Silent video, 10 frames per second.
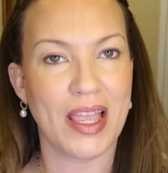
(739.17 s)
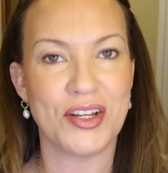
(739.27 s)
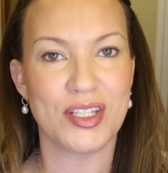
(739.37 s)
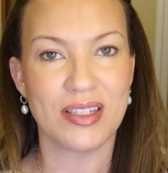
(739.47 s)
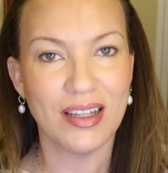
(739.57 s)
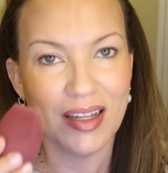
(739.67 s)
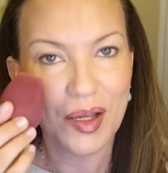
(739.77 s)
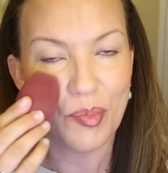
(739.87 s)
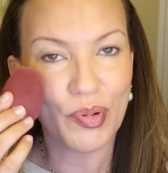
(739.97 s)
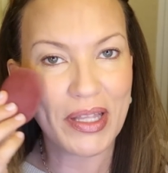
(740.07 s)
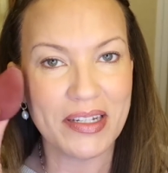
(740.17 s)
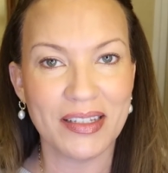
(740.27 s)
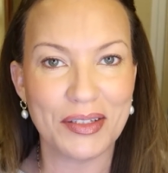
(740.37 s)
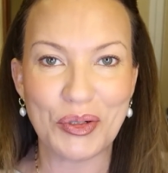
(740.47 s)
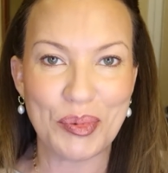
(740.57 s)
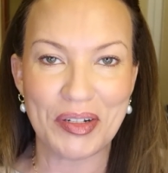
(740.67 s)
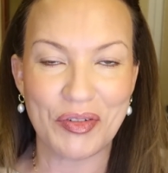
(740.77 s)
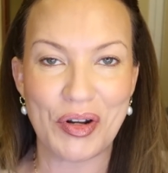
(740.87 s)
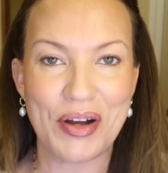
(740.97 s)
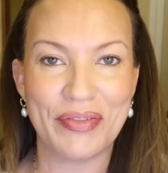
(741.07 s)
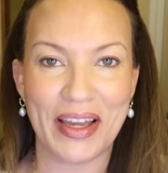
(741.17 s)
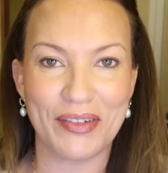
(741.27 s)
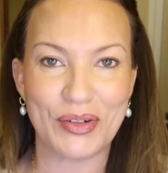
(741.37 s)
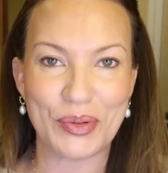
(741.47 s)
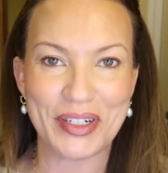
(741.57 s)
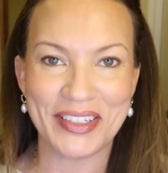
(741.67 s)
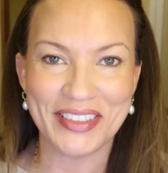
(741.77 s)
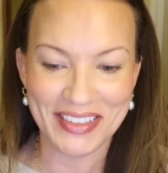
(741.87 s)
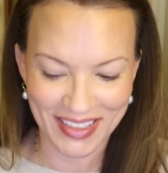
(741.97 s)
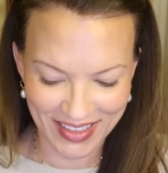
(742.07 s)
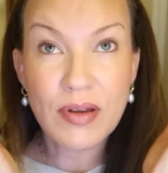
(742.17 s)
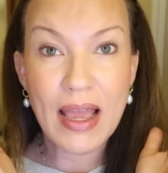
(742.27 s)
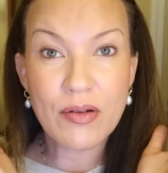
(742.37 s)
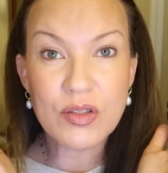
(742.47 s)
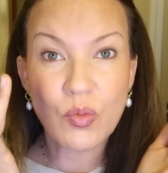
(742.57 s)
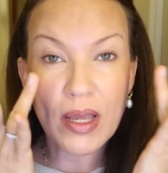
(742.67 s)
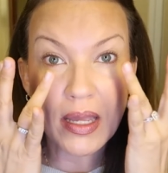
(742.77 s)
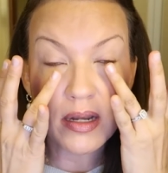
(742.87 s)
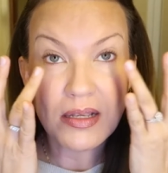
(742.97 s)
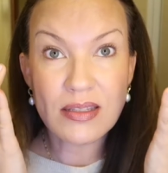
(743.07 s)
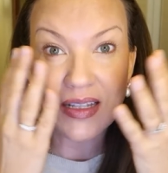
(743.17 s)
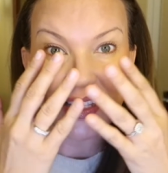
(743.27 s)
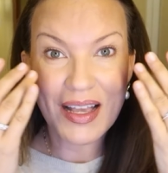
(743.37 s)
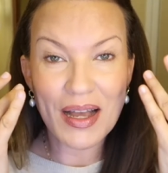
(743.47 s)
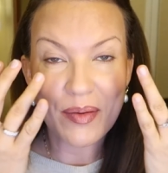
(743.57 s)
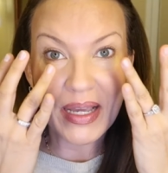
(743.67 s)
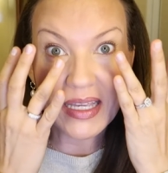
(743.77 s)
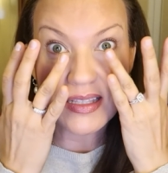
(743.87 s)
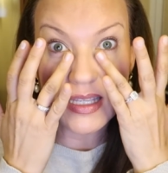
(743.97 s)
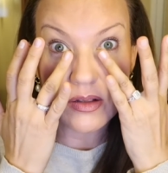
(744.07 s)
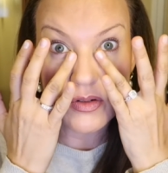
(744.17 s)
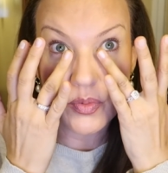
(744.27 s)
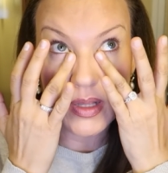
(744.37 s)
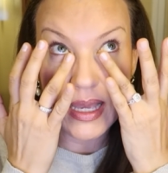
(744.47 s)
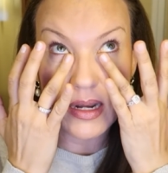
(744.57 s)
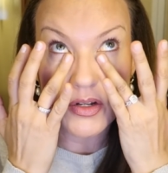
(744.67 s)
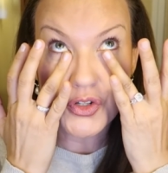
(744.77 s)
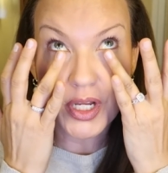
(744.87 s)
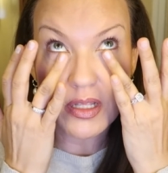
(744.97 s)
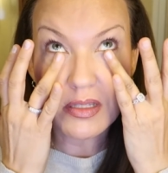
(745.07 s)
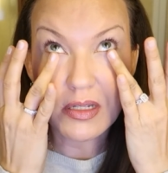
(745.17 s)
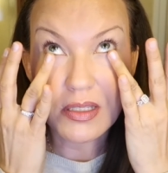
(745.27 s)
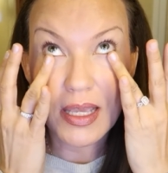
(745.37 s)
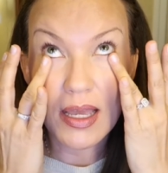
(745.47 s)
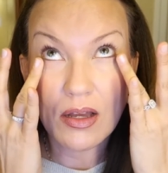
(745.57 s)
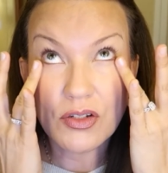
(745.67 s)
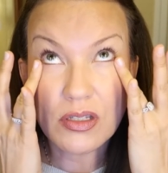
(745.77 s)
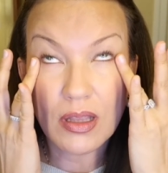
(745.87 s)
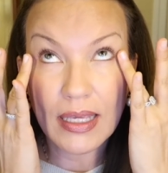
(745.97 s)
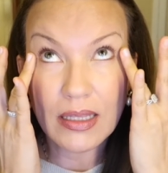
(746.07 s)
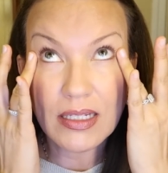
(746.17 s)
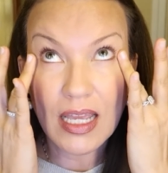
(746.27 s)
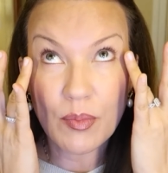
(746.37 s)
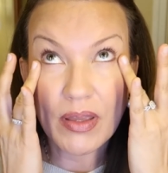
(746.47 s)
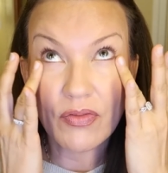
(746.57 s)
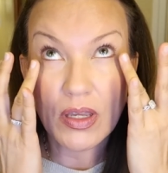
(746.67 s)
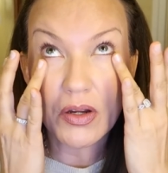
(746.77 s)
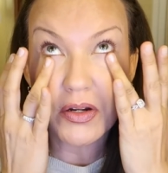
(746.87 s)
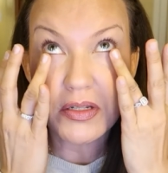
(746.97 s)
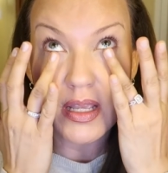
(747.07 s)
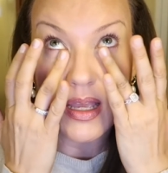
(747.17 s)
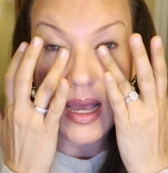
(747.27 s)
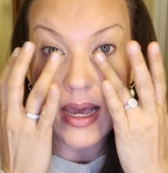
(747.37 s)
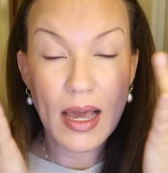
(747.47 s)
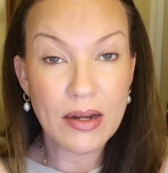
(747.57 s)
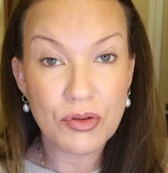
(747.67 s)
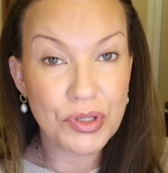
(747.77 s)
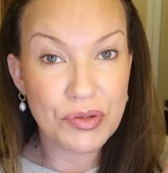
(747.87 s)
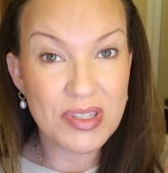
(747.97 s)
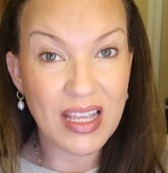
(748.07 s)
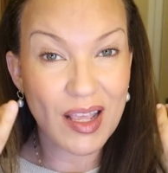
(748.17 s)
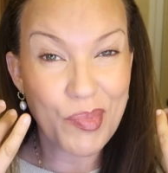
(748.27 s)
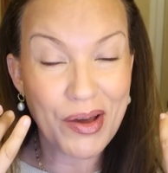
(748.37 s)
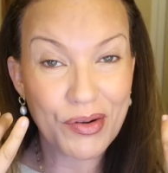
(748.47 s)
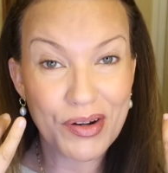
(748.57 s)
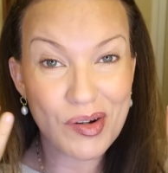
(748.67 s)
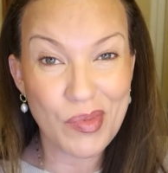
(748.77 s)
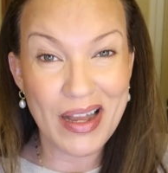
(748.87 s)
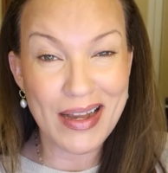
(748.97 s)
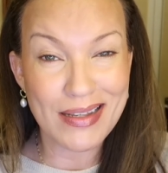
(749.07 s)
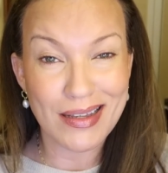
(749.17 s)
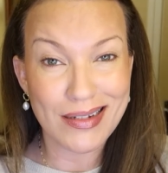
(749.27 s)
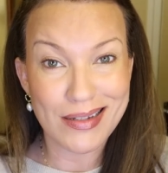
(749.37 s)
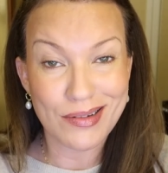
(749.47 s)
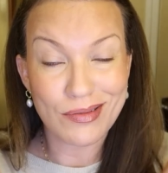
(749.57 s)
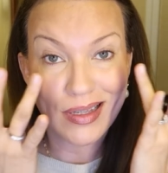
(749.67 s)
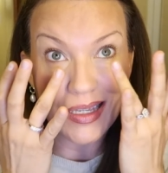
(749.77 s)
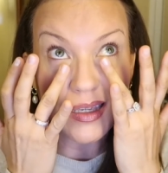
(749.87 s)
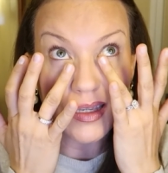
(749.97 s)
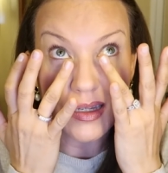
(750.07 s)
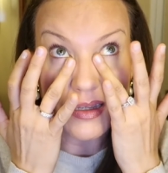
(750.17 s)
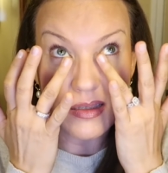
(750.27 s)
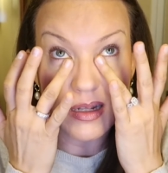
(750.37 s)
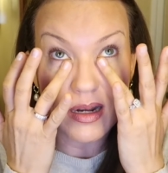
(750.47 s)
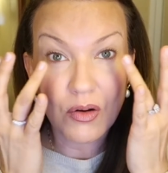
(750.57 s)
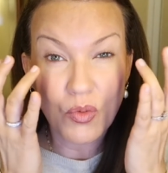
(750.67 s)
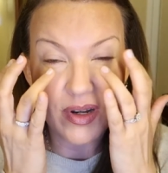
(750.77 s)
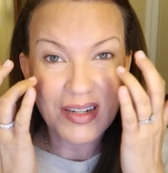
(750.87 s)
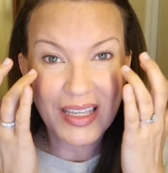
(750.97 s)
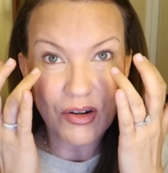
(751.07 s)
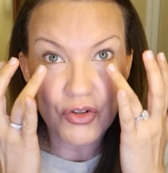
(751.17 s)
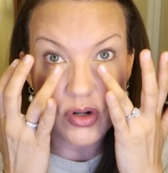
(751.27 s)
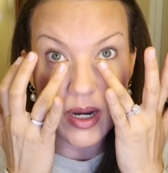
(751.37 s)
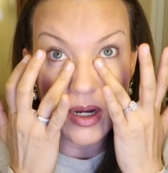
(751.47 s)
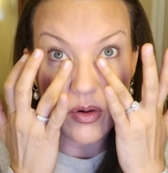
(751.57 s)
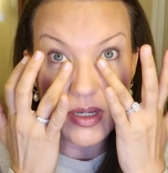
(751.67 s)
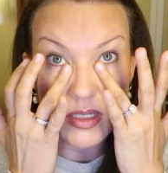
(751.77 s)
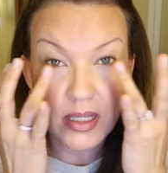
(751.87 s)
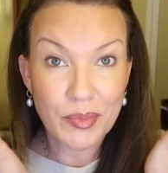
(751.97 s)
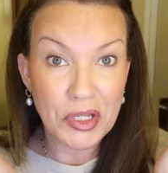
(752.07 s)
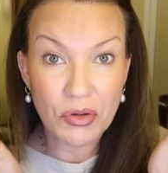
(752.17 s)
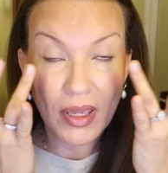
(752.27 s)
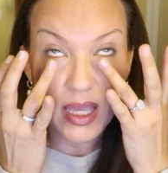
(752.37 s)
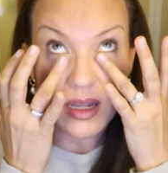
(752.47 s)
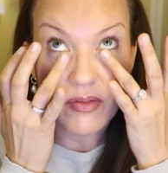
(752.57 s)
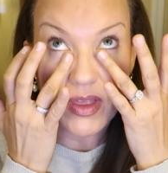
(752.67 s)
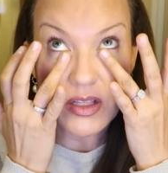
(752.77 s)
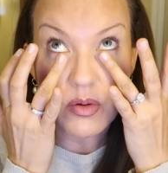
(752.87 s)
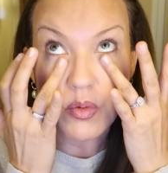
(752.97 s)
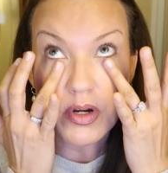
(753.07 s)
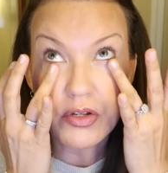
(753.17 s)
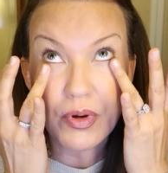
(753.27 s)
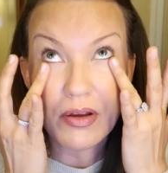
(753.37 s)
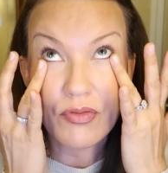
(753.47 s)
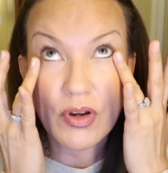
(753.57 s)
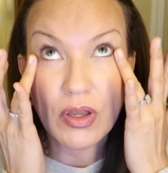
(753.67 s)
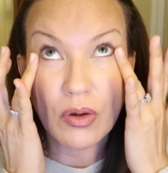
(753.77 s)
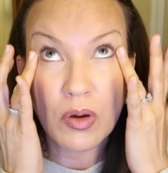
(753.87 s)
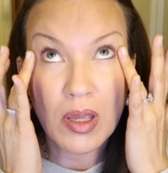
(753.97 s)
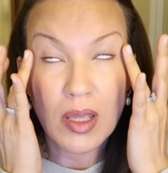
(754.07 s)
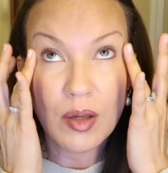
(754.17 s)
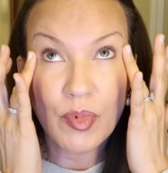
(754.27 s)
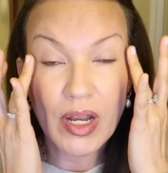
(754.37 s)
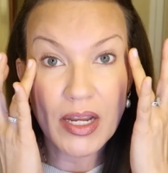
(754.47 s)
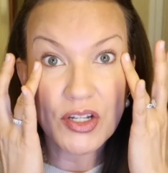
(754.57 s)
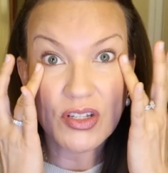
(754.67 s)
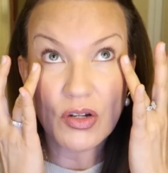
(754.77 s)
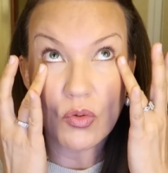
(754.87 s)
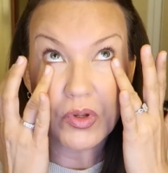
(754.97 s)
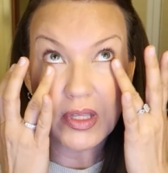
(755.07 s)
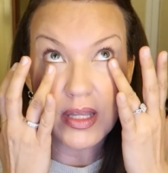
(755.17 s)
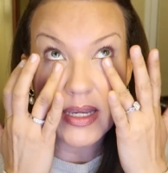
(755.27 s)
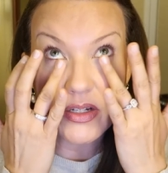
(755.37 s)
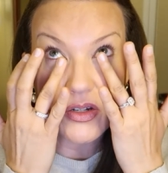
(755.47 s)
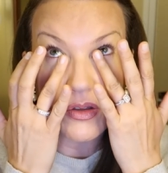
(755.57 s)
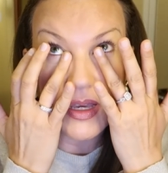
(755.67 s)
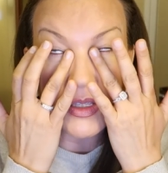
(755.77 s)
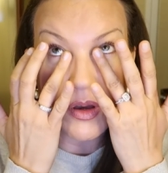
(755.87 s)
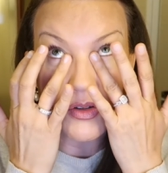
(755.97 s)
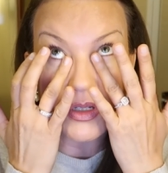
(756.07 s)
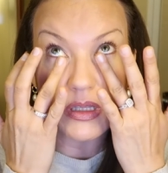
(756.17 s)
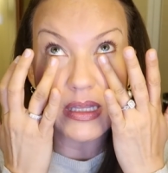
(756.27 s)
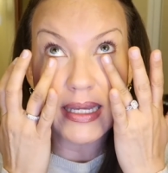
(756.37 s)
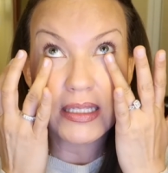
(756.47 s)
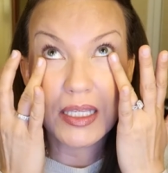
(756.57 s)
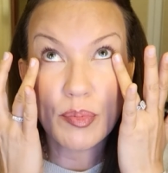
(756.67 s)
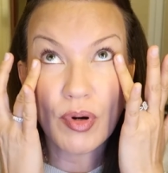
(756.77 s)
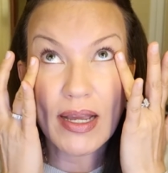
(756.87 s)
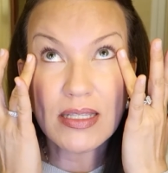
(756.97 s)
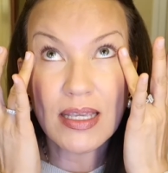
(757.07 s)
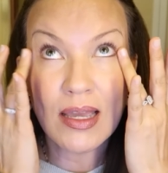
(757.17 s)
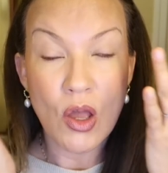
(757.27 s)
I just blend a little bit of it off afterwards. So now is when, since uh, my concealer's really had a chance to set, I'll just lightly take my fingers. I don't use setting powder under my eyes. I just don't like it because then I don't want it to get all dry and crusty. I mean, you can if that's what works great for you, but I just don't really like to do that. So I'll just lightly press it